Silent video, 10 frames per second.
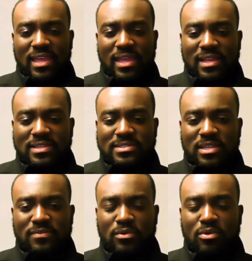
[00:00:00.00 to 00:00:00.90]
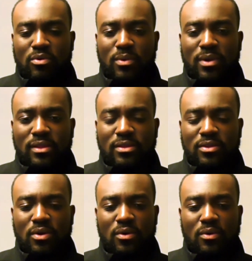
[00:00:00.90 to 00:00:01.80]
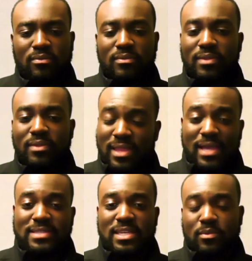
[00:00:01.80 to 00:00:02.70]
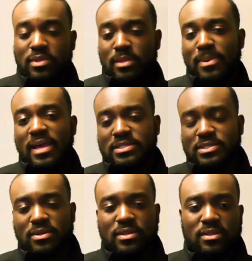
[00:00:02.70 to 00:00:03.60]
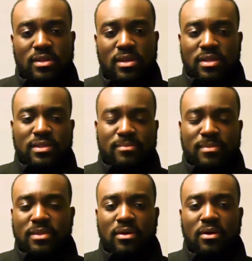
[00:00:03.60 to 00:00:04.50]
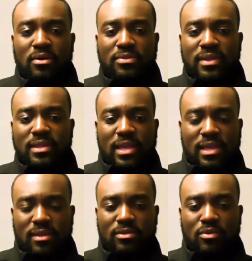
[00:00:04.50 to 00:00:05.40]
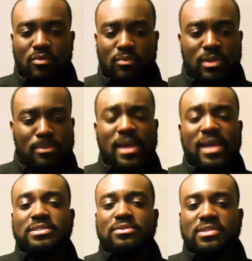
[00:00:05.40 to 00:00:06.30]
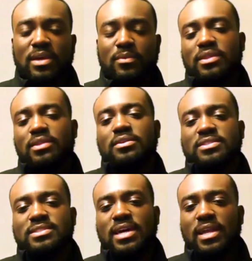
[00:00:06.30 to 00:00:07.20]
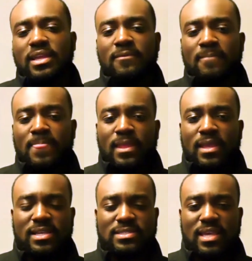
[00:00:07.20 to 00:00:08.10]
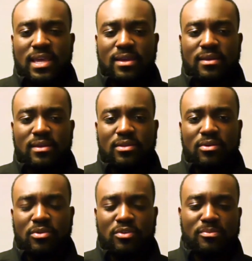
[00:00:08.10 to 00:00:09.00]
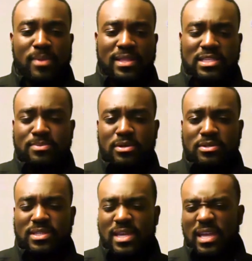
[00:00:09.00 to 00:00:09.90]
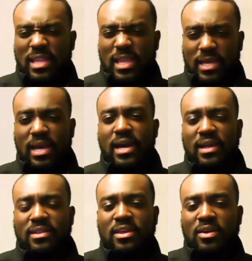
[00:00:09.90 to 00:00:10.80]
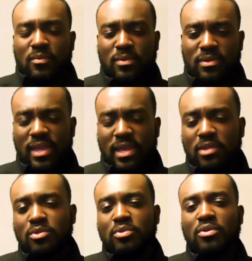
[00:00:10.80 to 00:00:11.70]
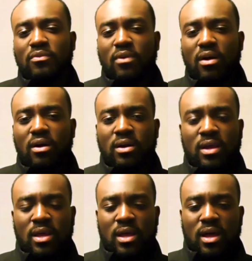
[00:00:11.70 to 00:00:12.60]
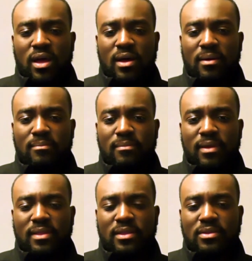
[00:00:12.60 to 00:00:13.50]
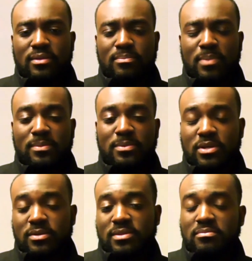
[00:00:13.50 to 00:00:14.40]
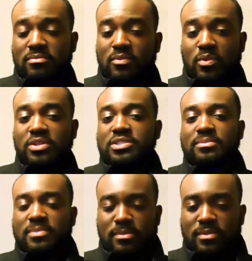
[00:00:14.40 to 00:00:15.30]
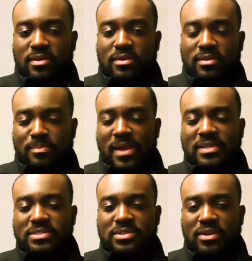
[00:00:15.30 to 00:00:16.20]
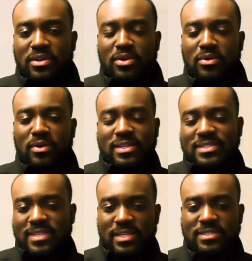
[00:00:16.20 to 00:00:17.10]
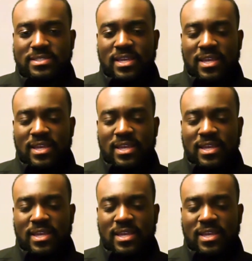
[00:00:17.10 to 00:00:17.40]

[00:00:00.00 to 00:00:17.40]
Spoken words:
it's difficult when like I said, with the pastor and the mental health thing. Like, the pastor is like within our society. He's like, you make this person kind of like God, where they can do no wrong, and then people start to worship the pastor, in a sense.